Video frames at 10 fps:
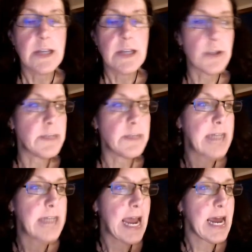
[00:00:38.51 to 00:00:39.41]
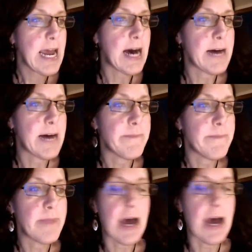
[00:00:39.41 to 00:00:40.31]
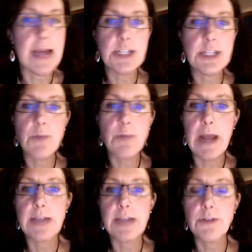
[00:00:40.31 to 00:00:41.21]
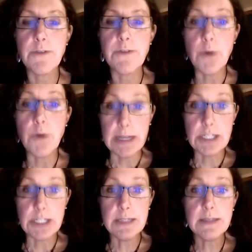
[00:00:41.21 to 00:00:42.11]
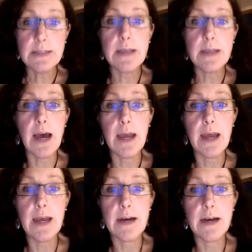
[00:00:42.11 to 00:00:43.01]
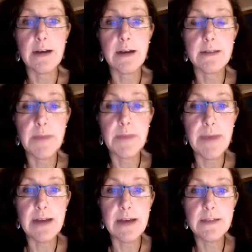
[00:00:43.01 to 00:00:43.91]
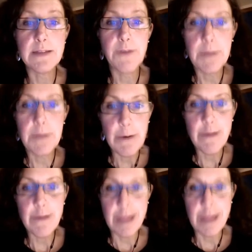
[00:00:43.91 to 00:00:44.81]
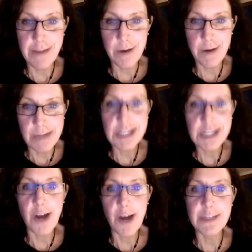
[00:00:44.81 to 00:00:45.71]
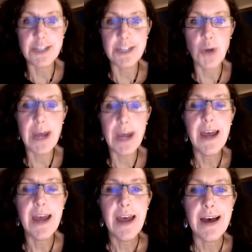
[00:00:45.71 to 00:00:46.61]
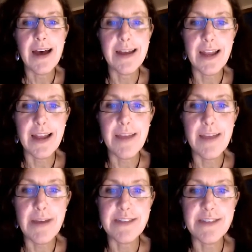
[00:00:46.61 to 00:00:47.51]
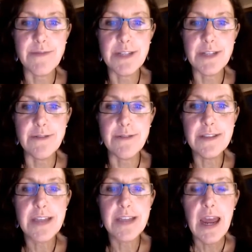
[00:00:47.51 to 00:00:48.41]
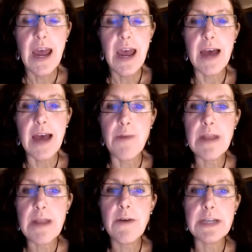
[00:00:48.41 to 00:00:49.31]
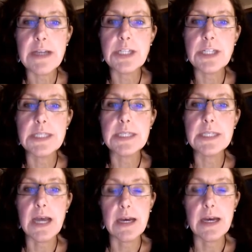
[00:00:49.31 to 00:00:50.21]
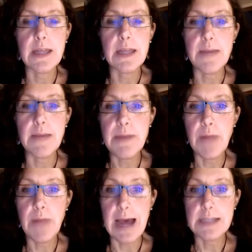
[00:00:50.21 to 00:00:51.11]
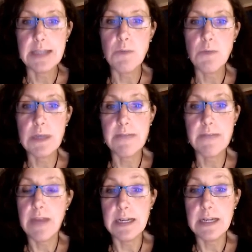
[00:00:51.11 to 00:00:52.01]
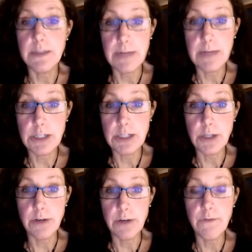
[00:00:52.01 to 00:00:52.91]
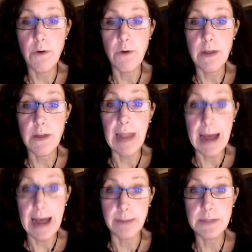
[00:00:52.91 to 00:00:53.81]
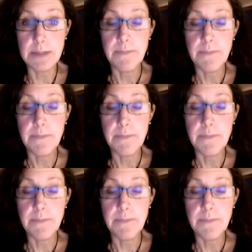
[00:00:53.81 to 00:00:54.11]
So today I just want to answer a few questions. I got some emails from you, so thank you very much. I always enjoy getting emails from students. And one of the questions that people asked was if they need to register for the labs.